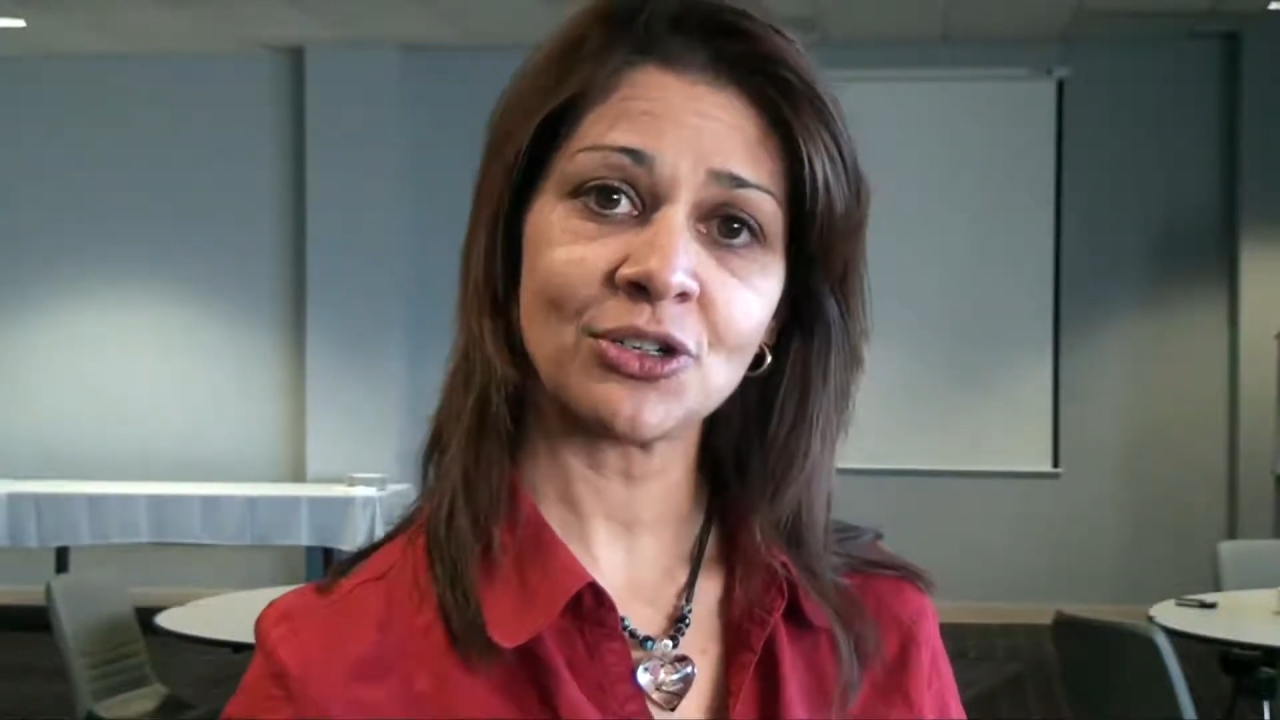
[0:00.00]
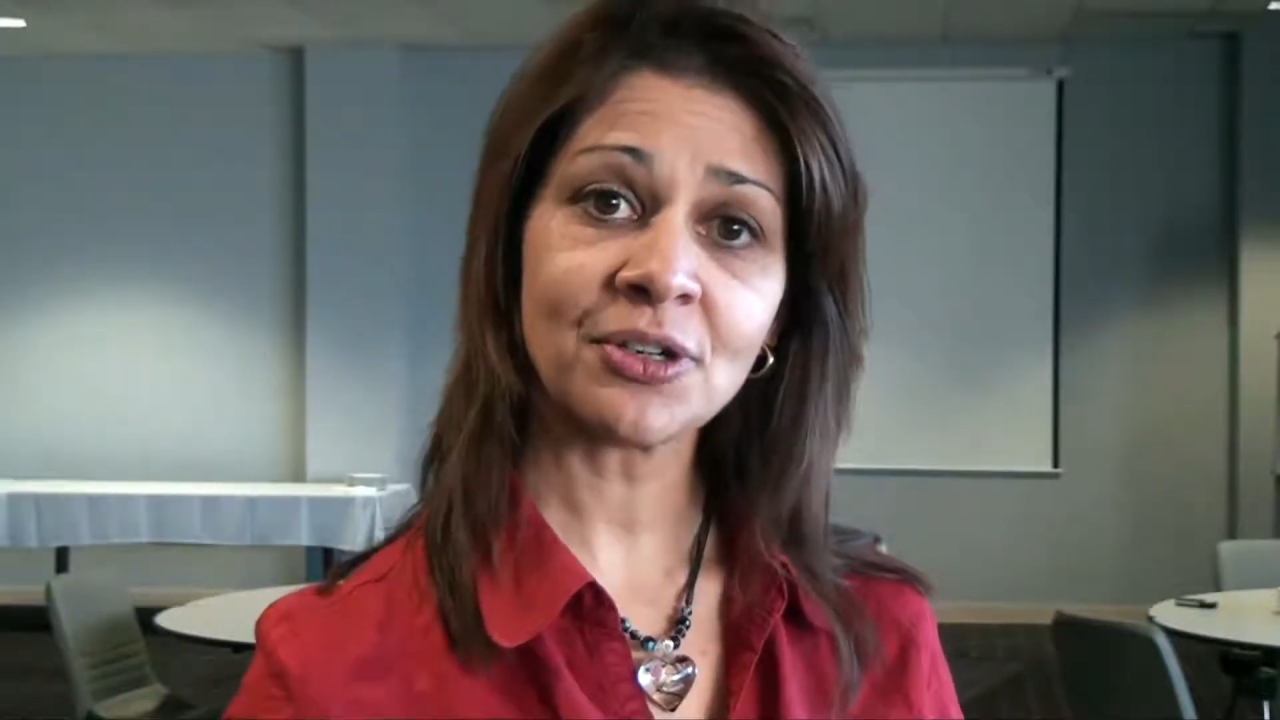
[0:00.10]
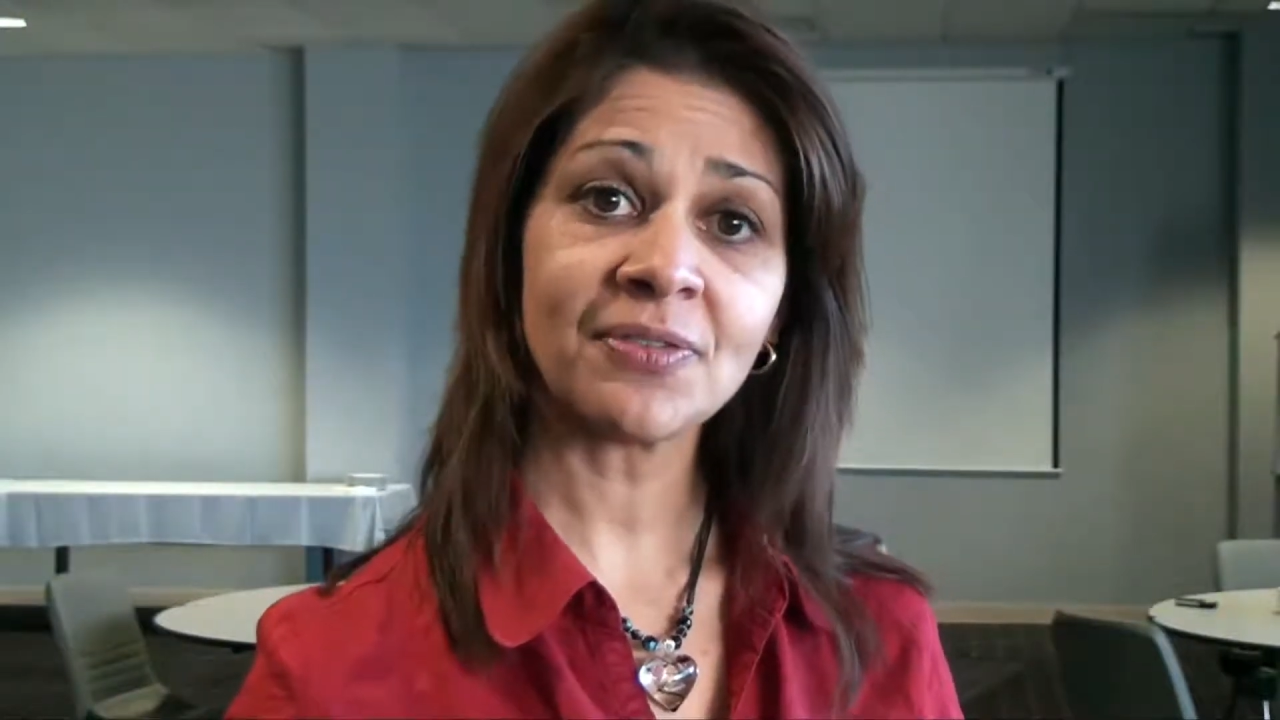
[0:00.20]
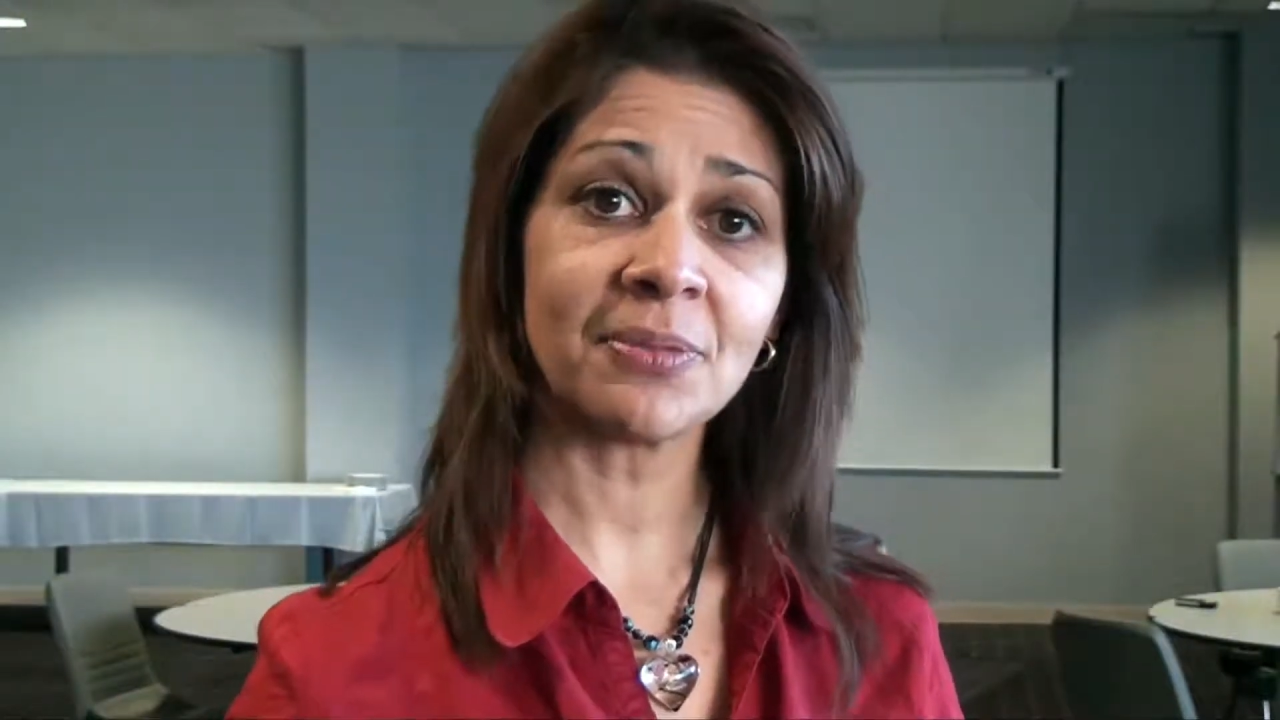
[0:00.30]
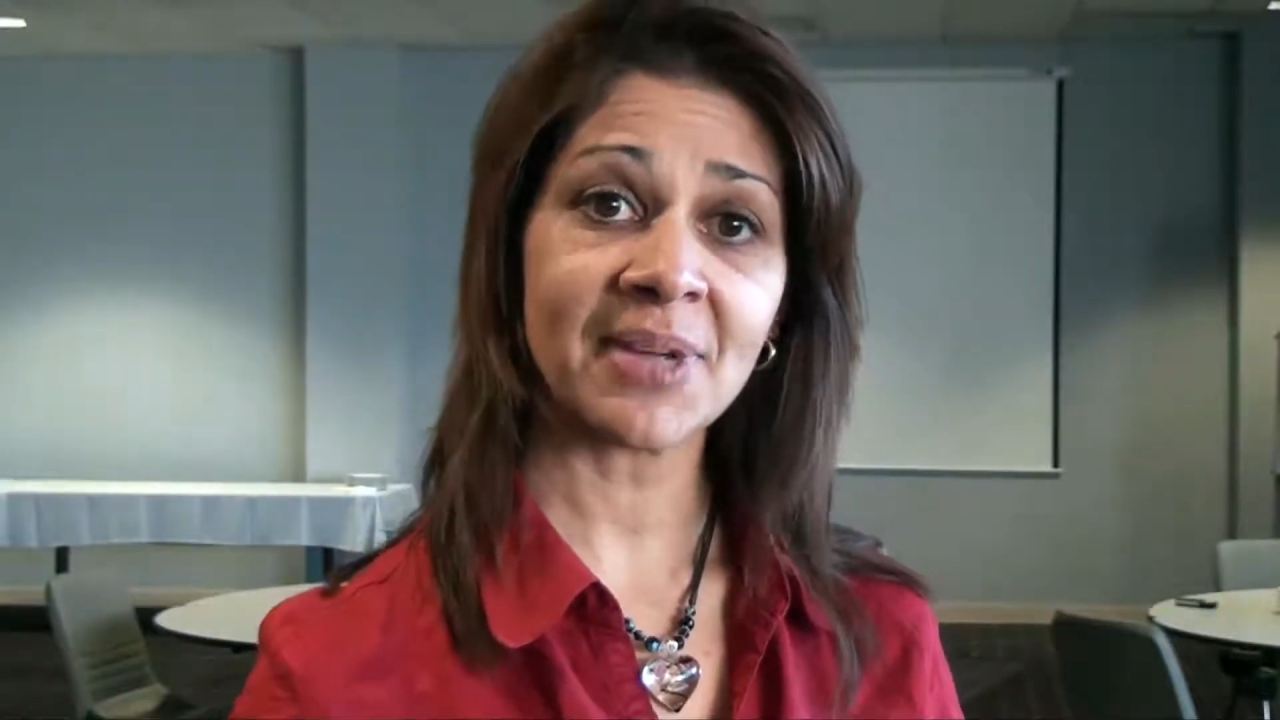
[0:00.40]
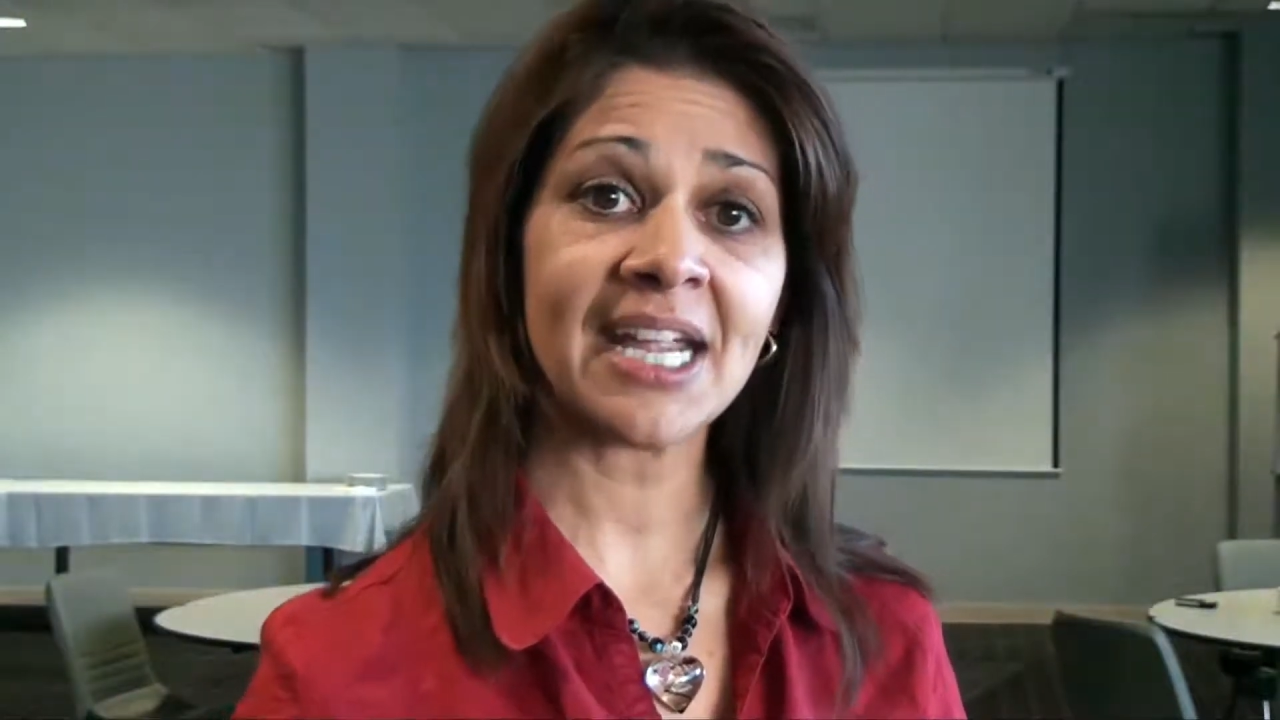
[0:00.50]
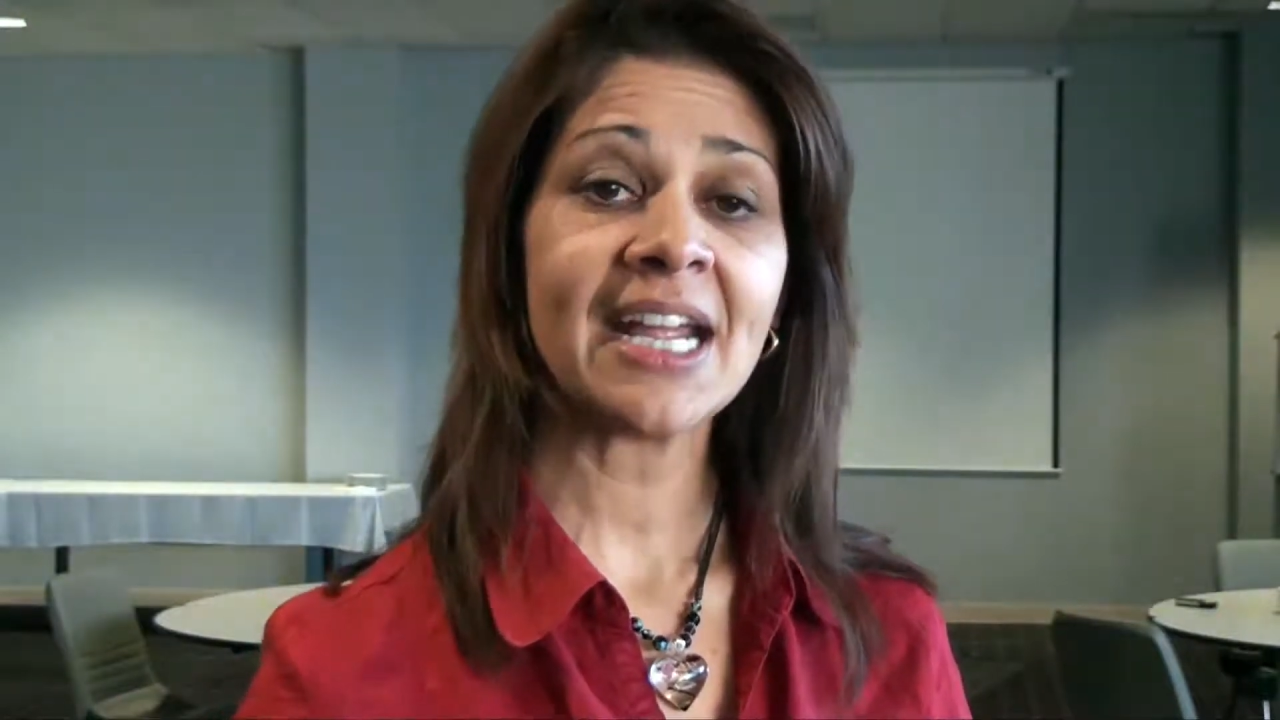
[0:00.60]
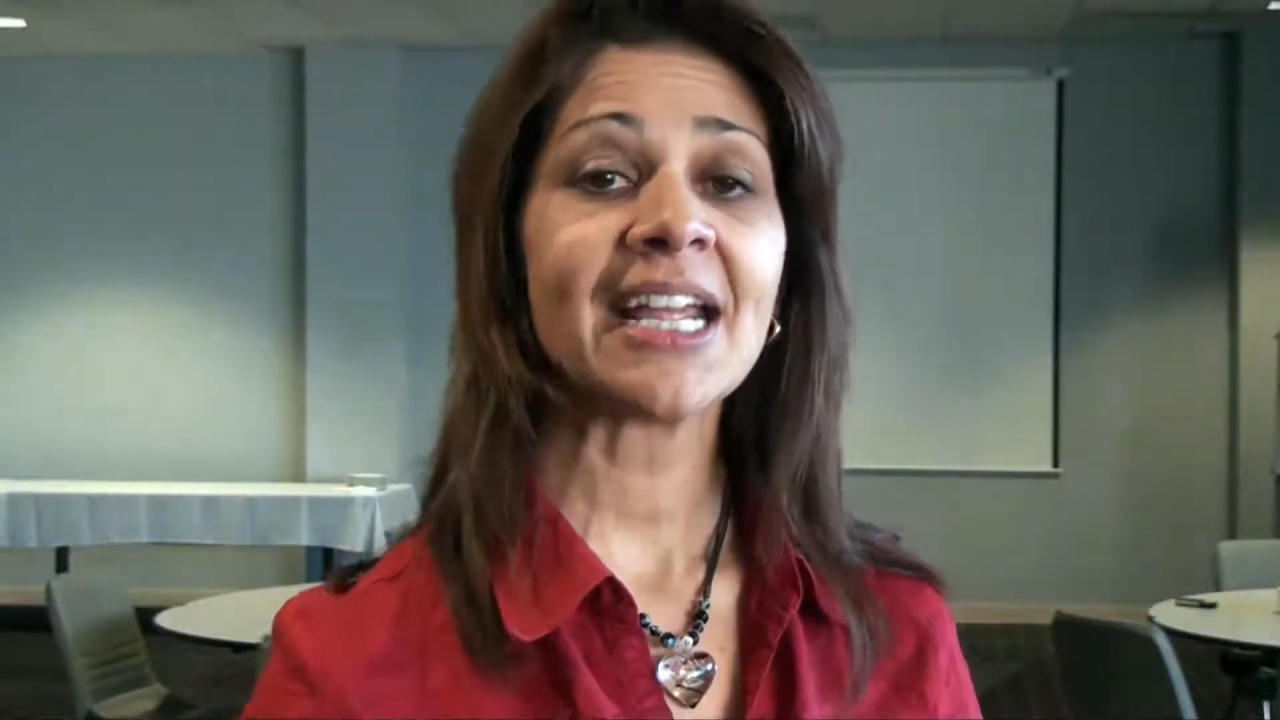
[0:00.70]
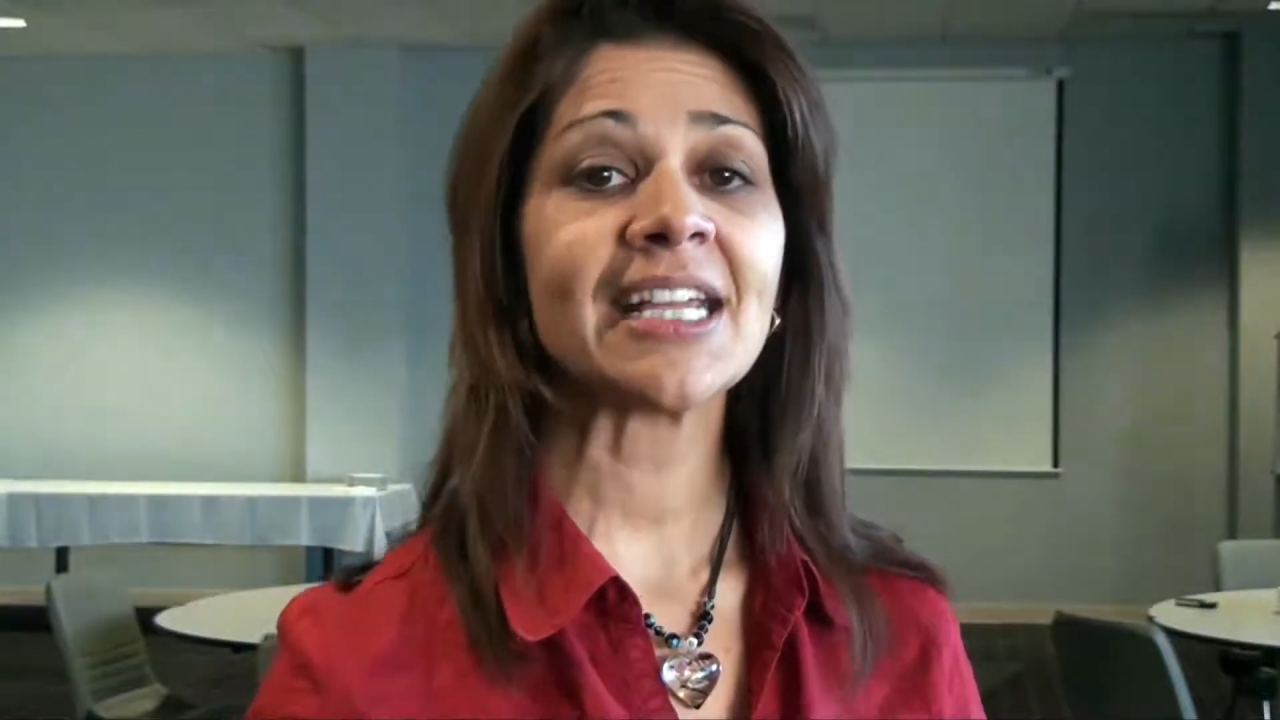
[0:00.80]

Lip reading: do for me